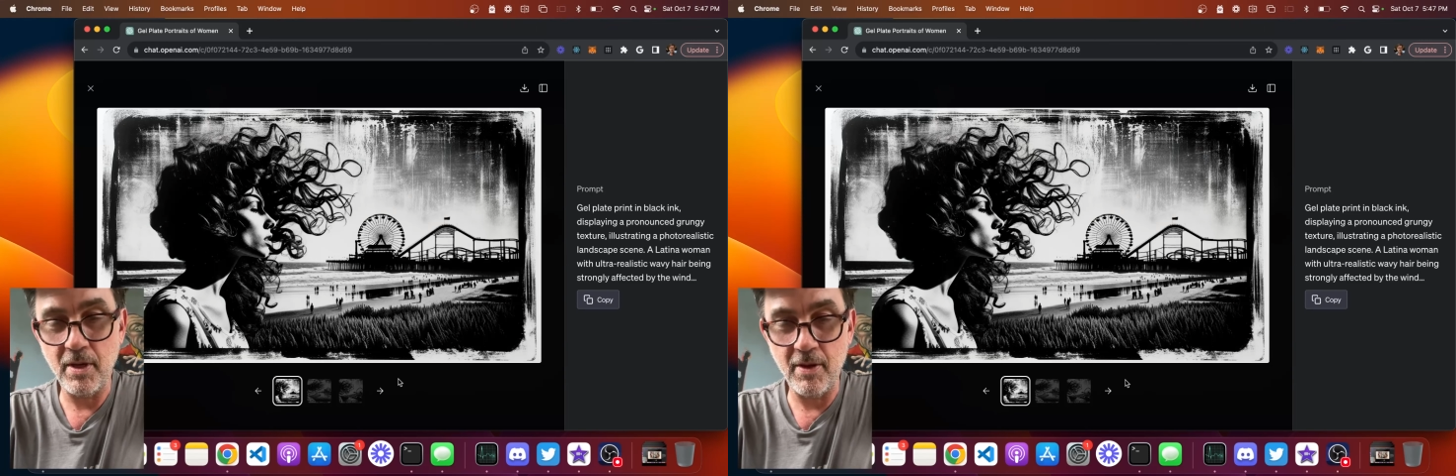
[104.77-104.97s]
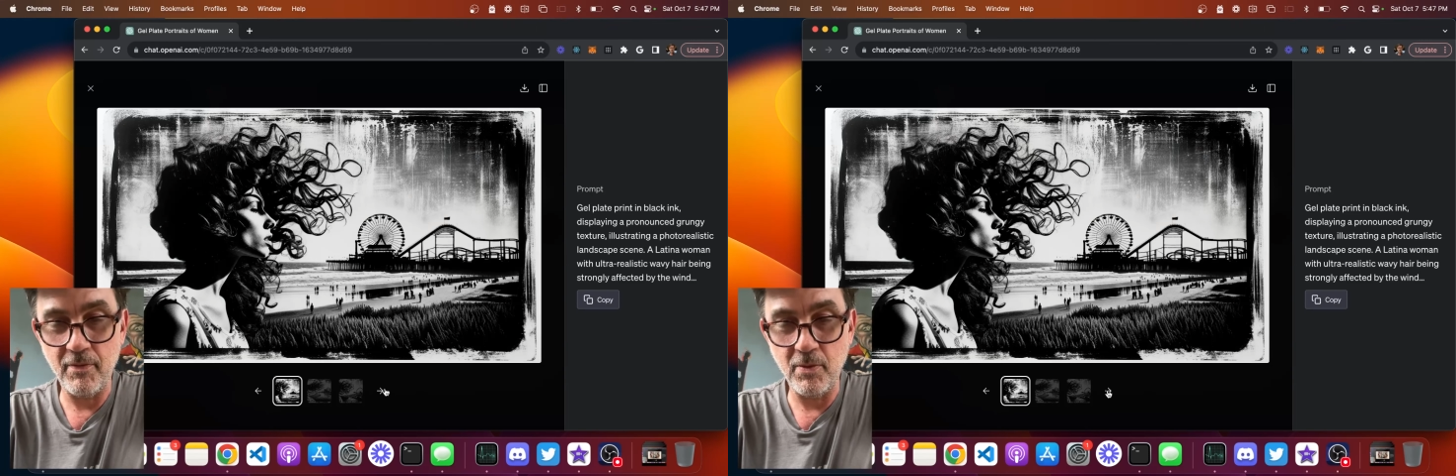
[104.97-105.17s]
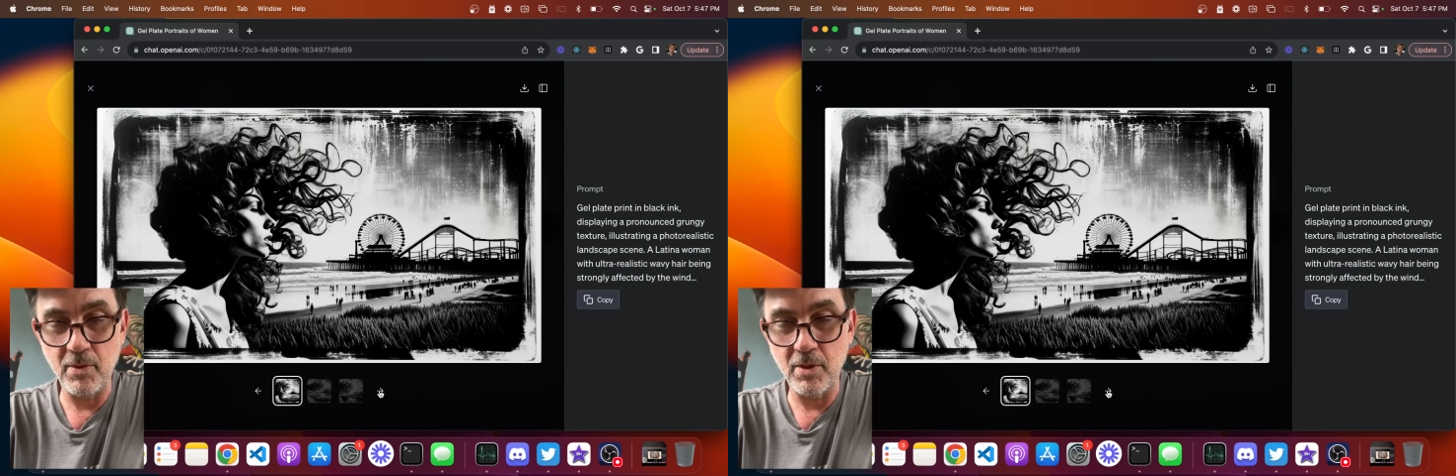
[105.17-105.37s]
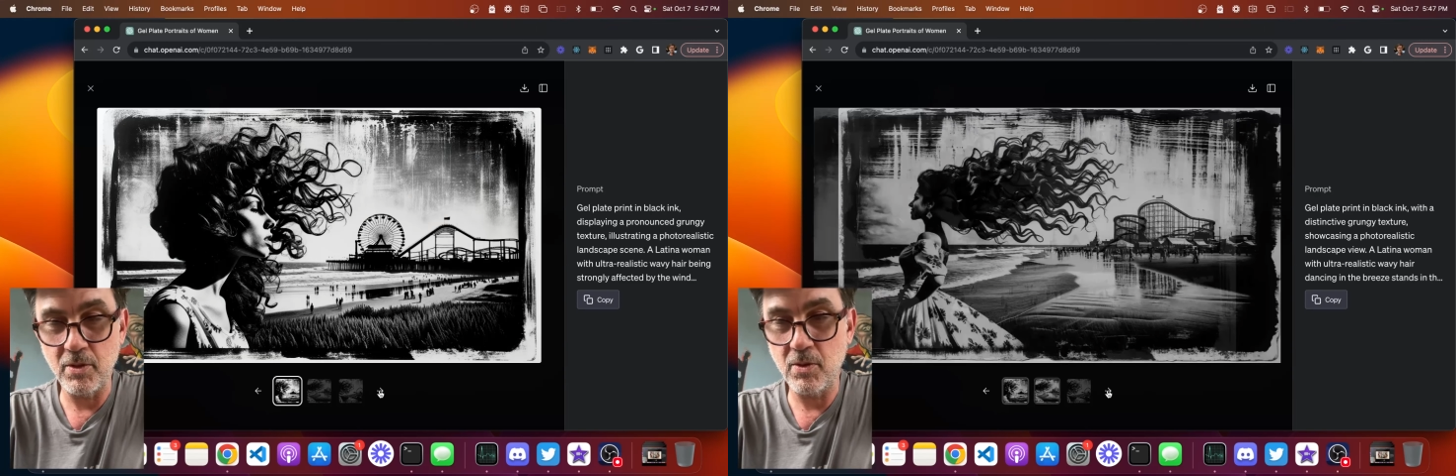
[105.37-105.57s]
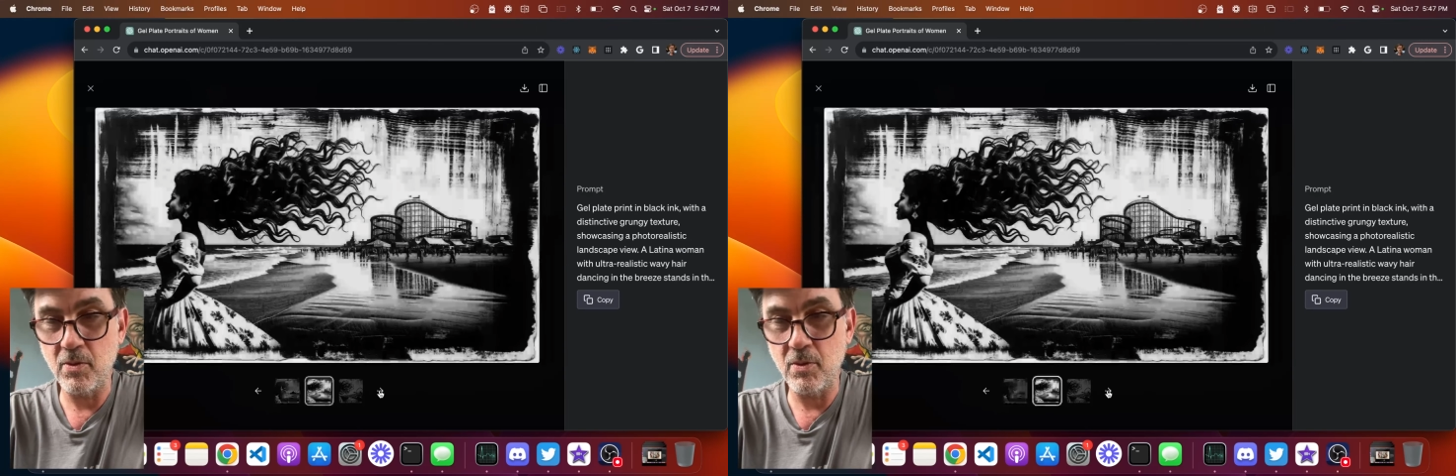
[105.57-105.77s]
and if you were to
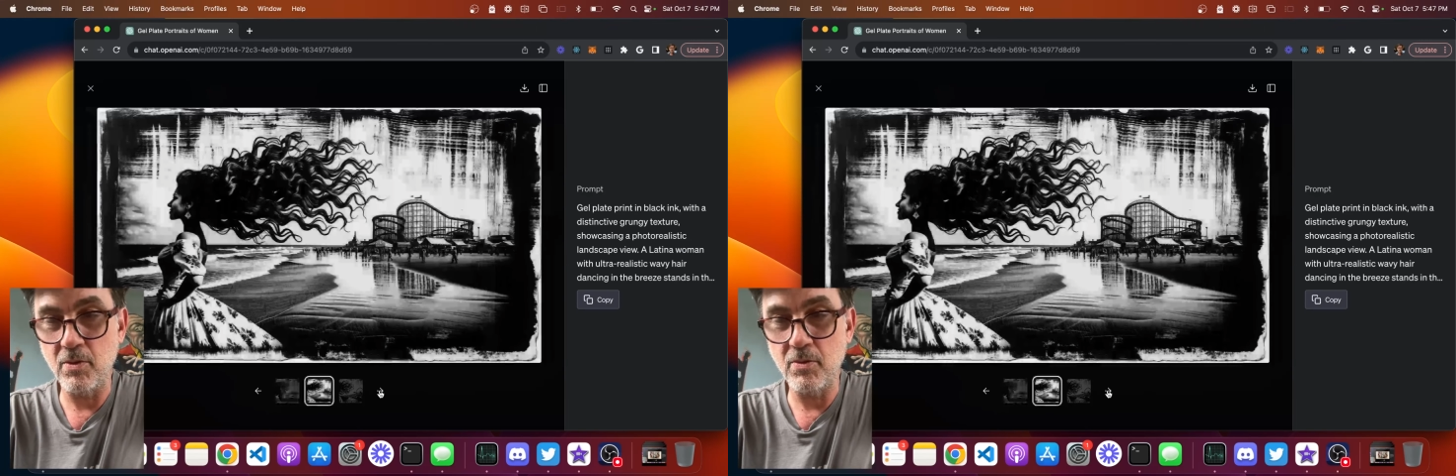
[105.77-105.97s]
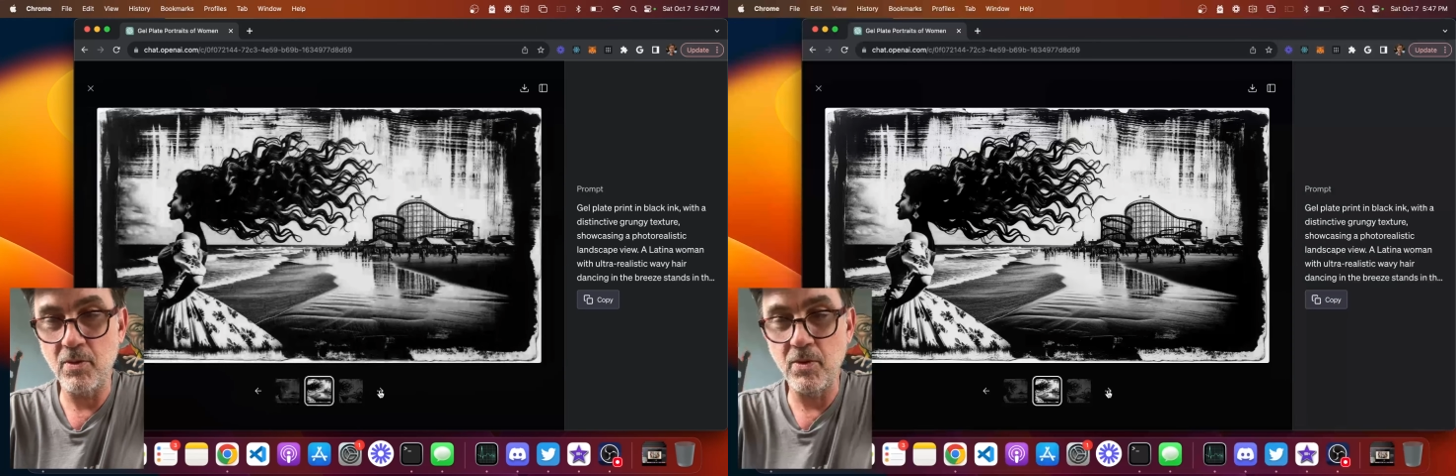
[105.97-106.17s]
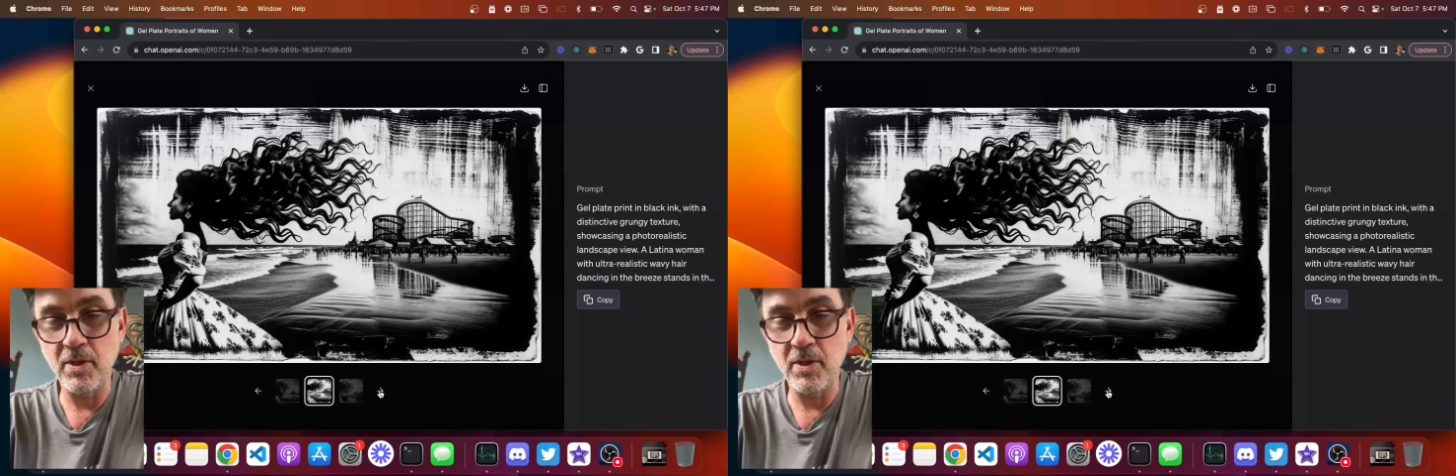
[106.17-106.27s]
scroll through